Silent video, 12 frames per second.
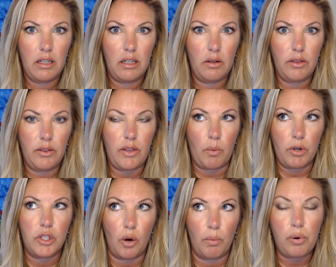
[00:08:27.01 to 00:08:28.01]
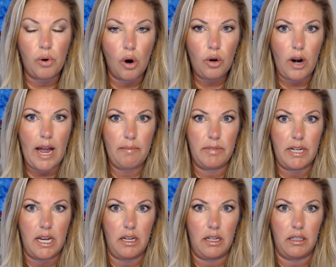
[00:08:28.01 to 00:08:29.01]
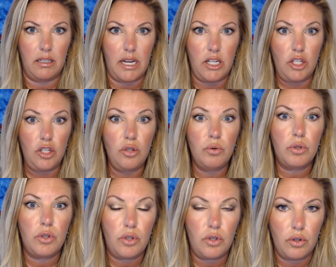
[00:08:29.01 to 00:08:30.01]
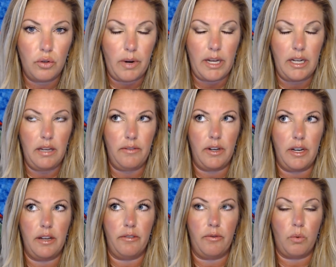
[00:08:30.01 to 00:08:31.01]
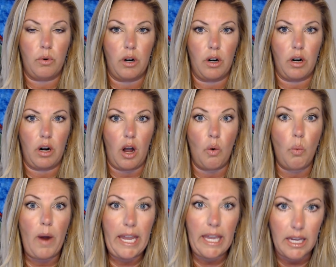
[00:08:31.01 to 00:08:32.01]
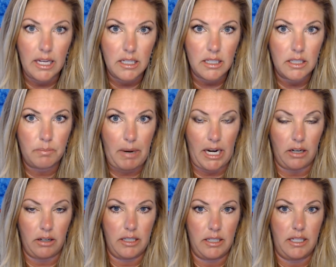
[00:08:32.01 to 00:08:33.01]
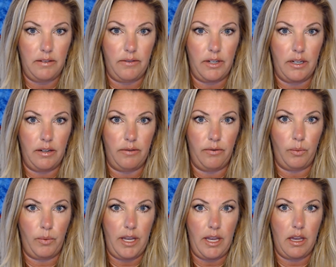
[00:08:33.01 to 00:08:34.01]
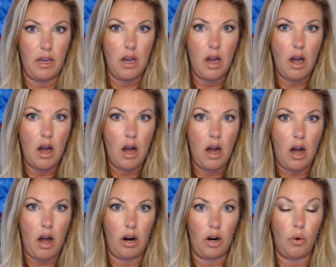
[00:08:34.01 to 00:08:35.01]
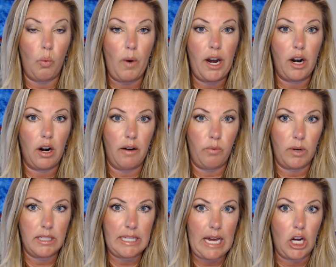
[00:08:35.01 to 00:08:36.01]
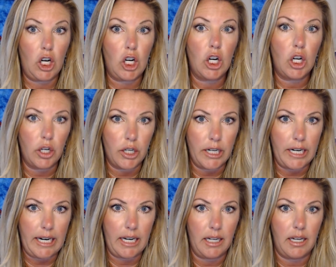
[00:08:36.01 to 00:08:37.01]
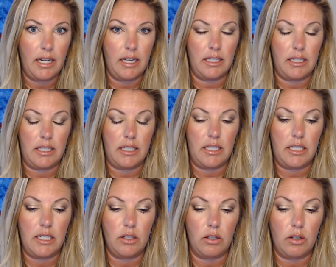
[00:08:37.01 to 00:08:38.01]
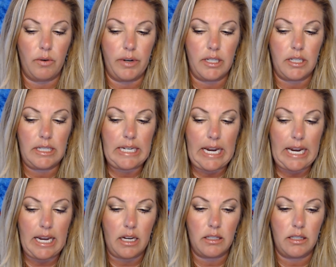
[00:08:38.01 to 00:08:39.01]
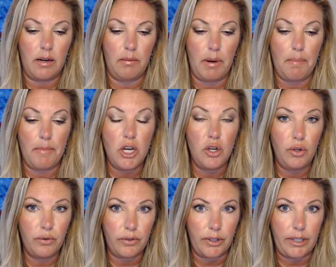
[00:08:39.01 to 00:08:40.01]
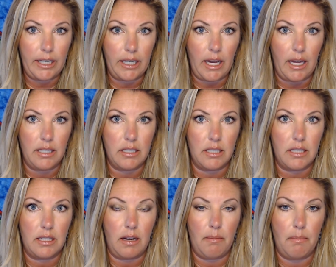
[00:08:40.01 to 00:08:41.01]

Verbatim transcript: that we're so programmed and and used to and even if we're awakened as parents even if we are aware of what's occurring it's still going to take some maneuvering and some